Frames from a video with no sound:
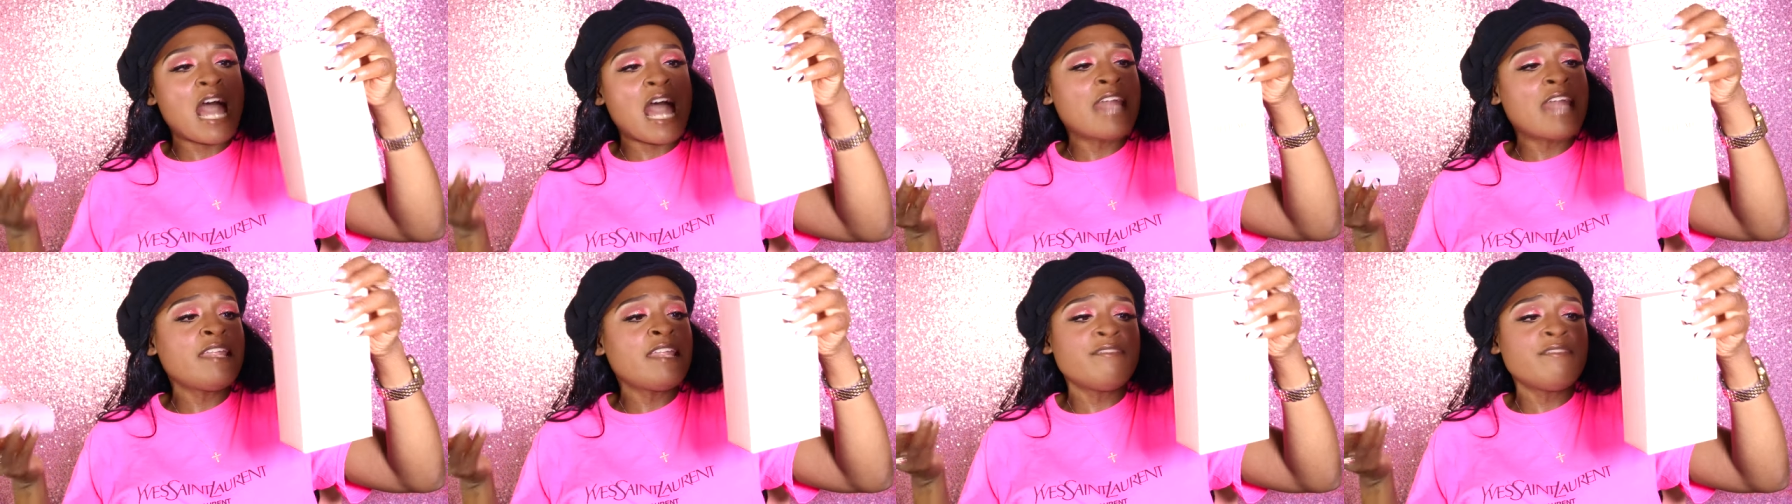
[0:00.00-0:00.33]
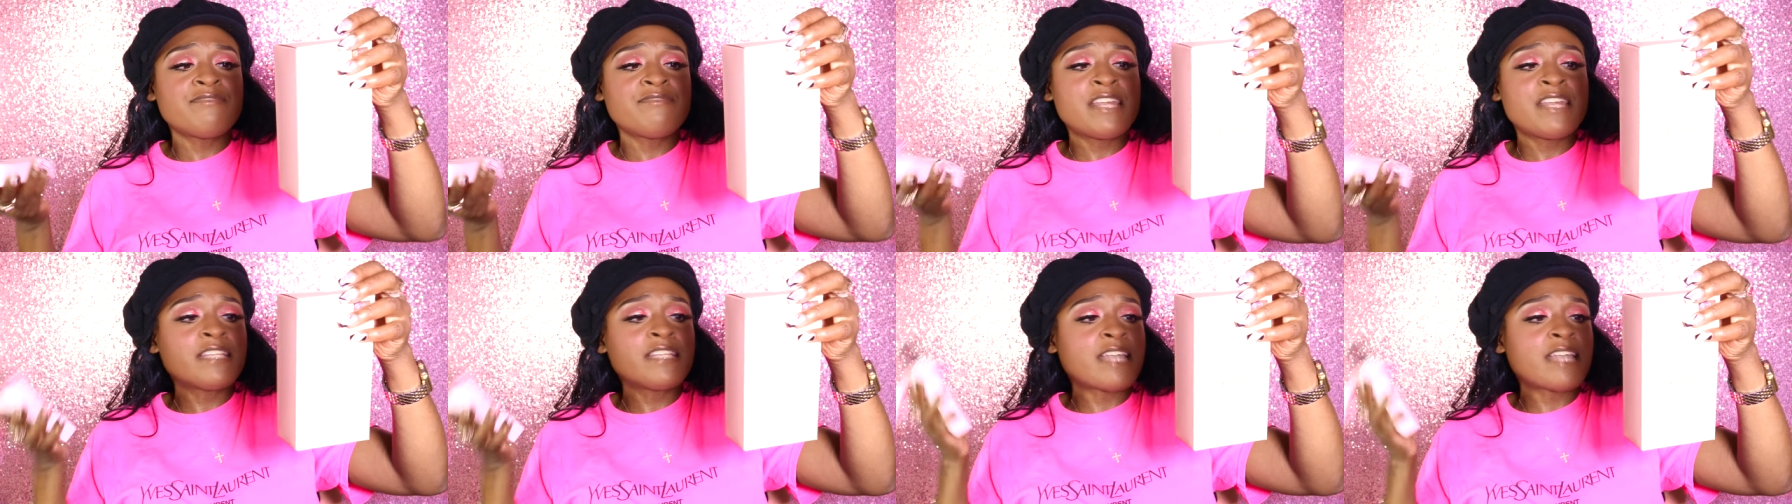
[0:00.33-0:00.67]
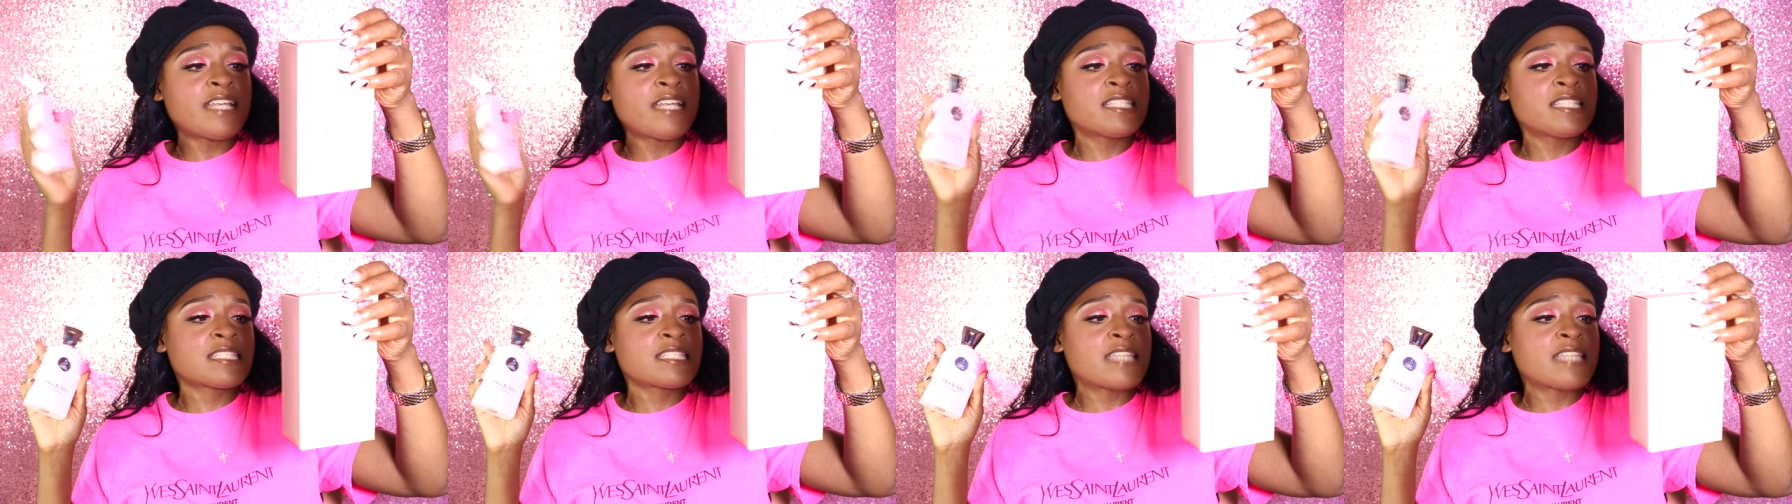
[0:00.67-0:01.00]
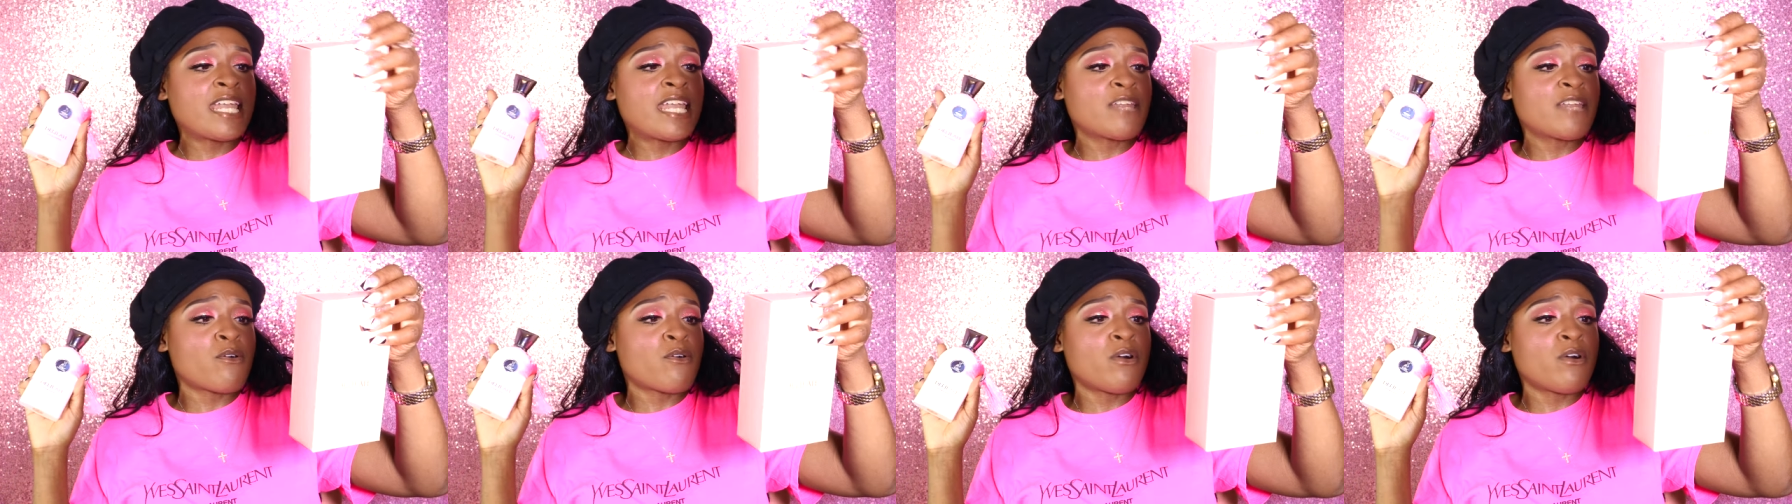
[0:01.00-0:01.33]
I didn't think they
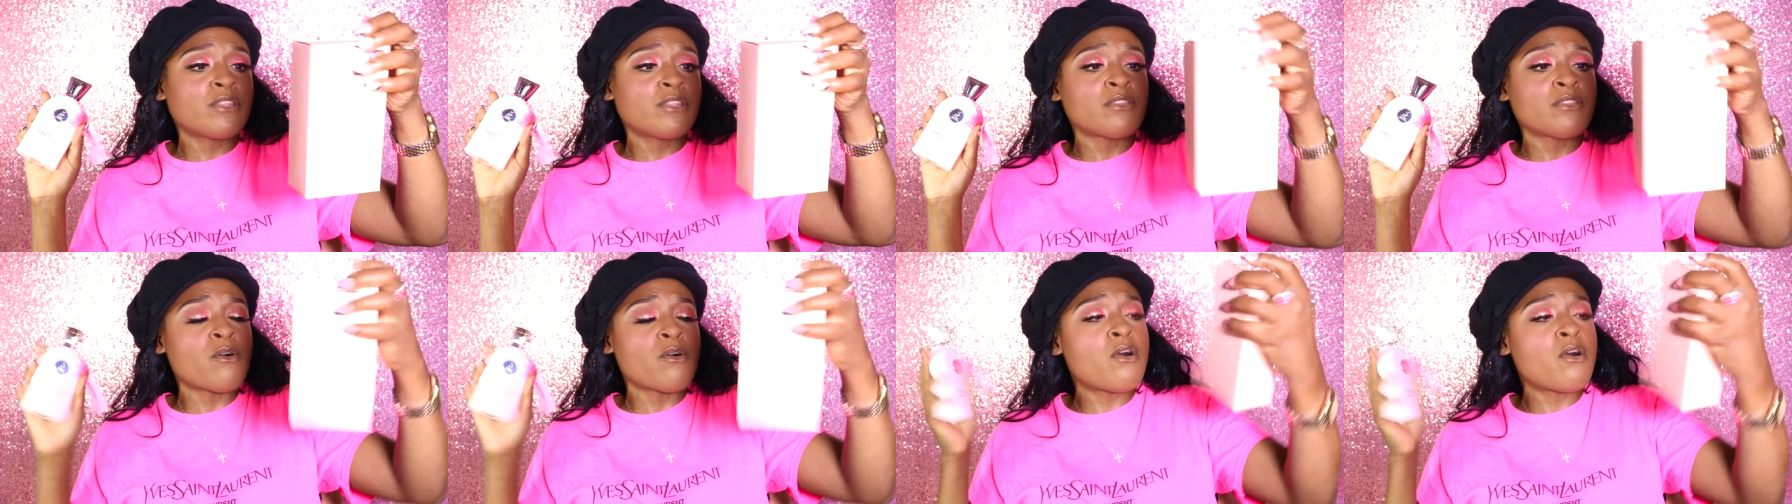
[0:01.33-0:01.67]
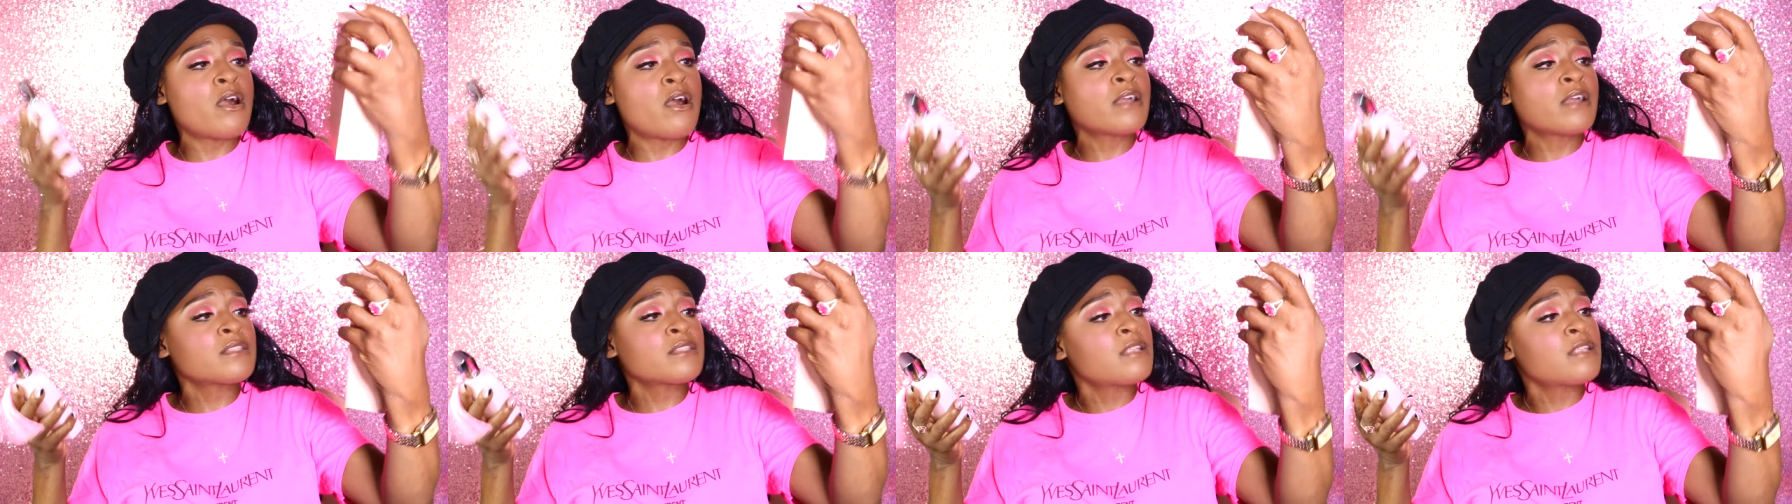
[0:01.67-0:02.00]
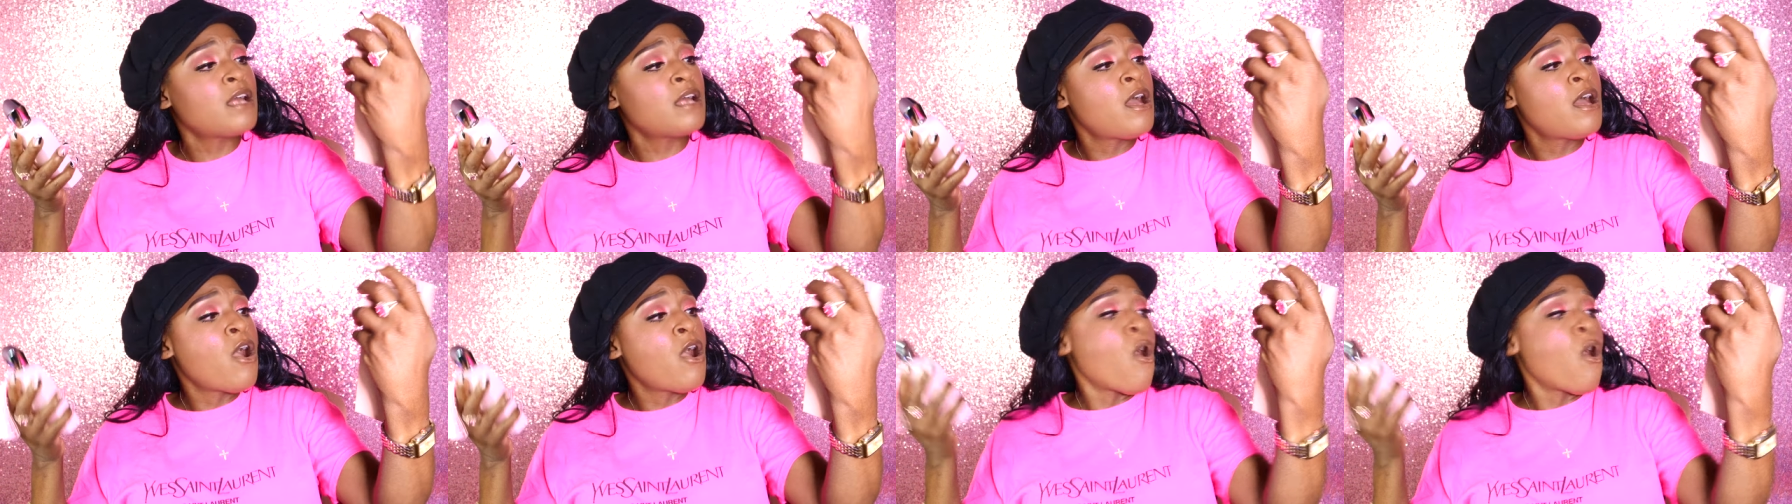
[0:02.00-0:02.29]
stayed on long